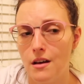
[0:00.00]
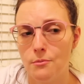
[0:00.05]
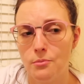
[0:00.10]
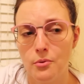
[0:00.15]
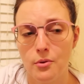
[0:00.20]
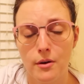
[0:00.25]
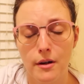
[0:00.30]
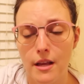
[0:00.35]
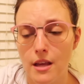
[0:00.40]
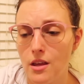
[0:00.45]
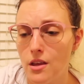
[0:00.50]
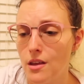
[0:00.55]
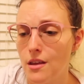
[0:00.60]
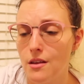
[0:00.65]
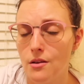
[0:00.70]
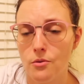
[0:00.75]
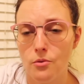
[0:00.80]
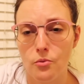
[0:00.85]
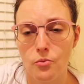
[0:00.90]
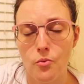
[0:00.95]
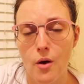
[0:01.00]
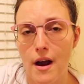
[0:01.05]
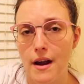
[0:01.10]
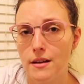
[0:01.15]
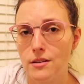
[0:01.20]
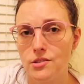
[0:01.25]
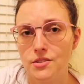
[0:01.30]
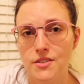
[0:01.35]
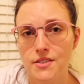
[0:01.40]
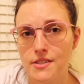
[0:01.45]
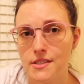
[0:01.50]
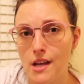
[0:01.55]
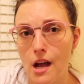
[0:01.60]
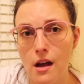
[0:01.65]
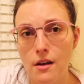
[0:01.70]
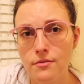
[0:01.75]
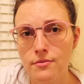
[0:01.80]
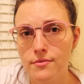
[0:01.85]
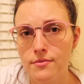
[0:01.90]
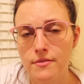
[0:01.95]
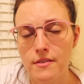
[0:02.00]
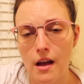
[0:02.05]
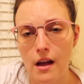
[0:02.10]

Pretty wild stuff.